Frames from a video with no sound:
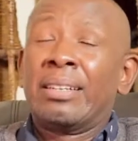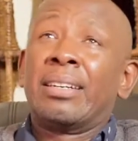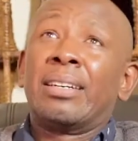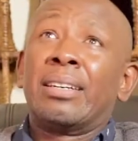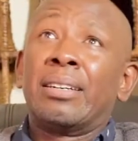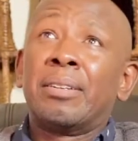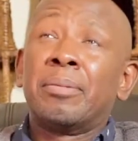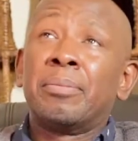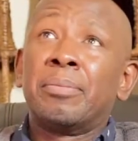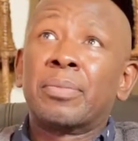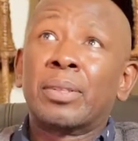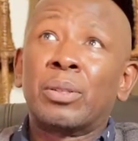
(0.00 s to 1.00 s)

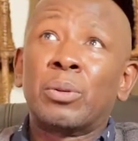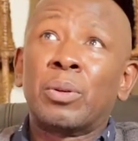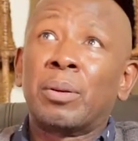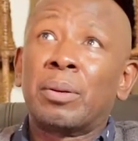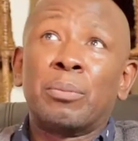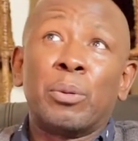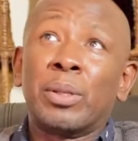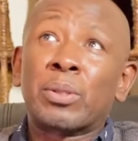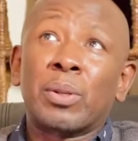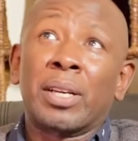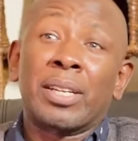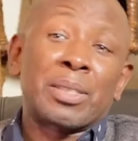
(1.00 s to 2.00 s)
Um, grew up, I went
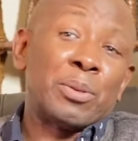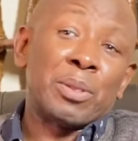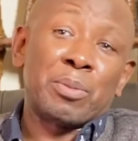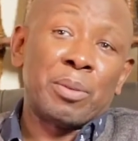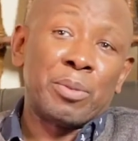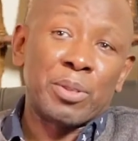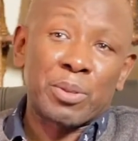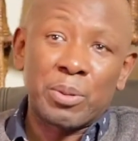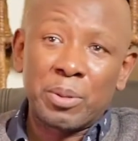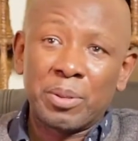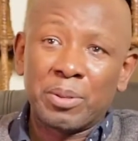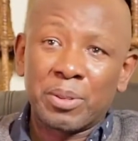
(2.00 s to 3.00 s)
to Langata West Primary
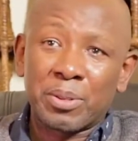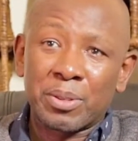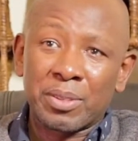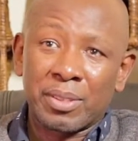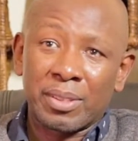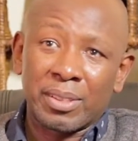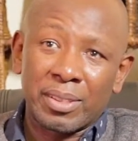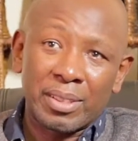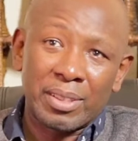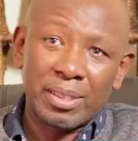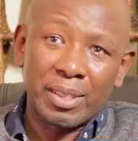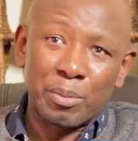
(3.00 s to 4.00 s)
School, which was uh,
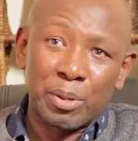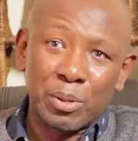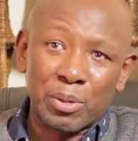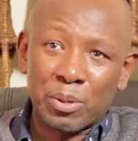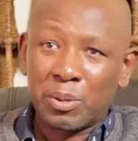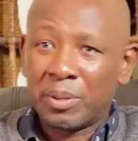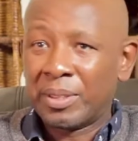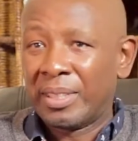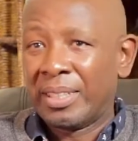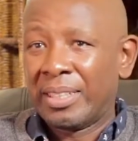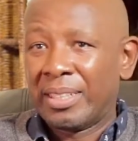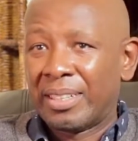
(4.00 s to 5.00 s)
the neighborhood school,
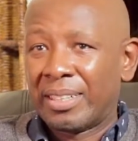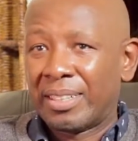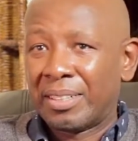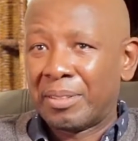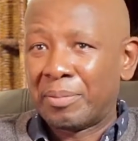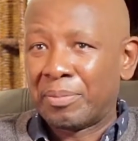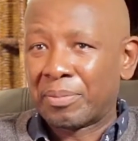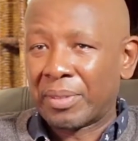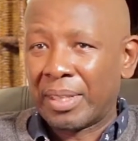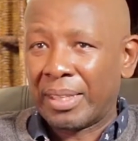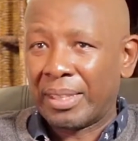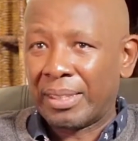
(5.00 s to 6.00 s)
um,
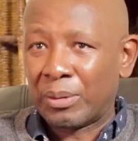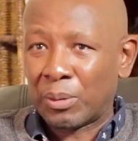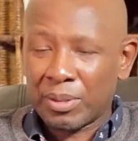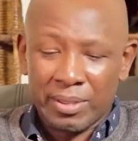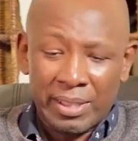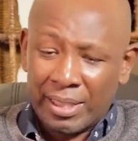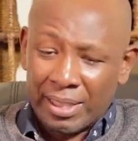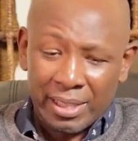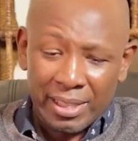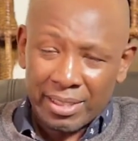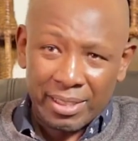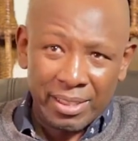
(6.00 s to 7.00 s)
and was really a
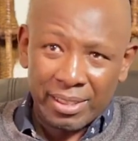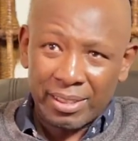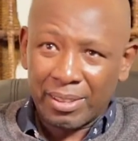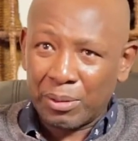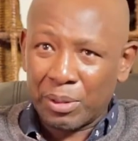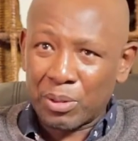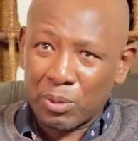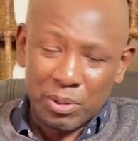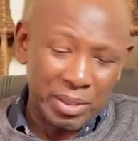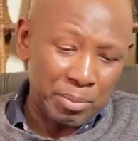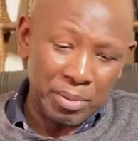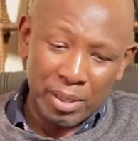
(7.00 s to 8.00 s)
Langata kid. Went to
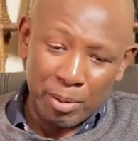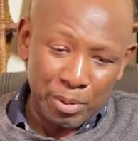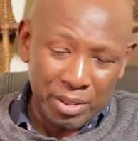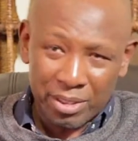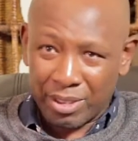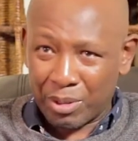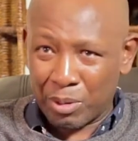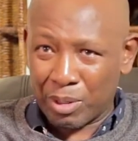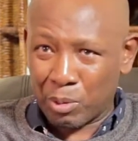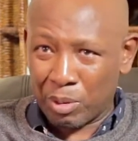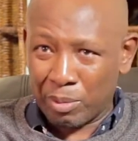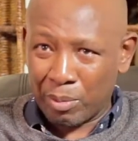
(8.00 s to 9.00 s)
St. Barnabas Church,
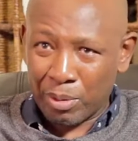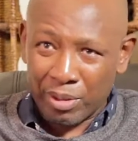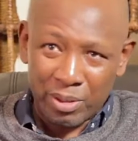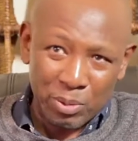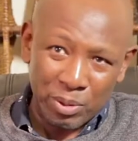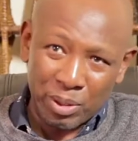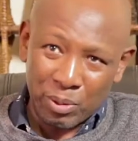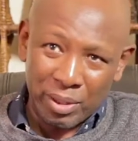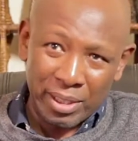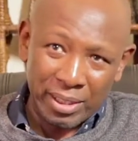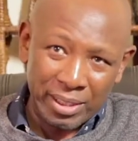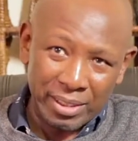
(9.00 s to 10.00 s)
which is where my parents went,
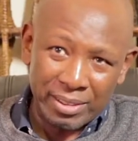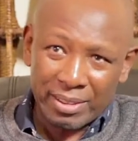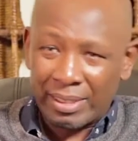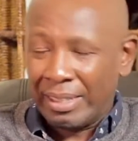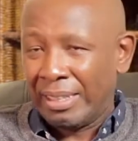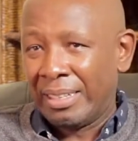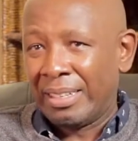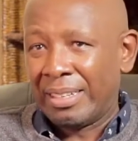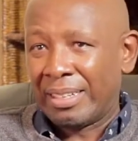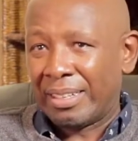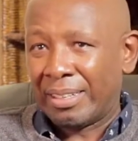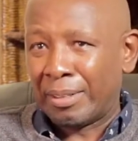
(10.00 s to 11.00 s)
or Anglicans.
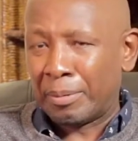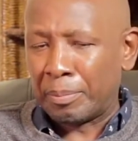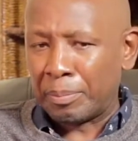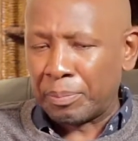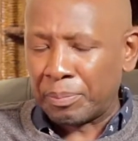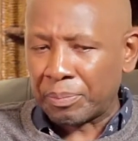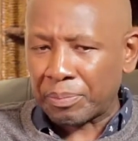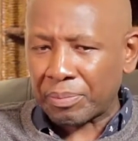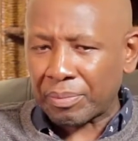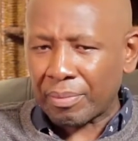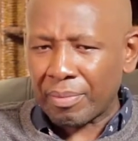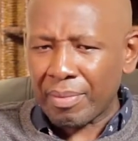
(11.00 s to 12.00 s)
Um,
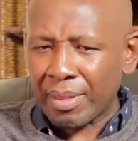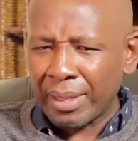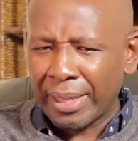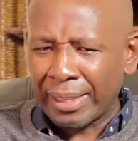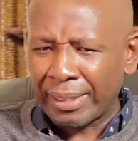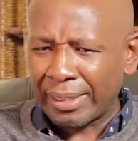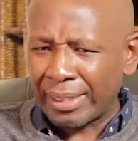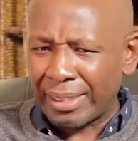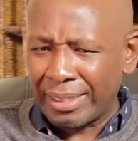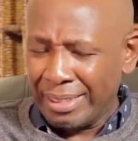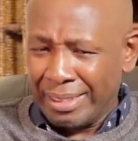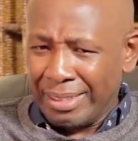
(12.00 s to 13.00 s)
and
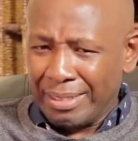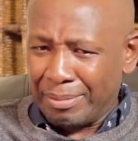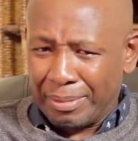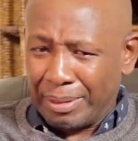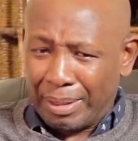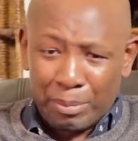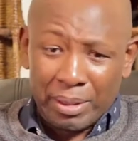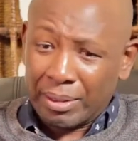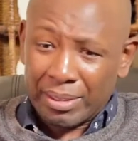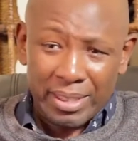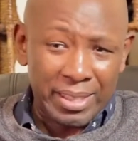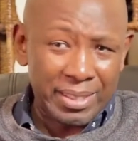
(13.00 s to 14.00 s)
uh, I
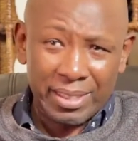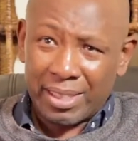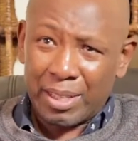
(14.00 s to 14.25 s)
mean, estate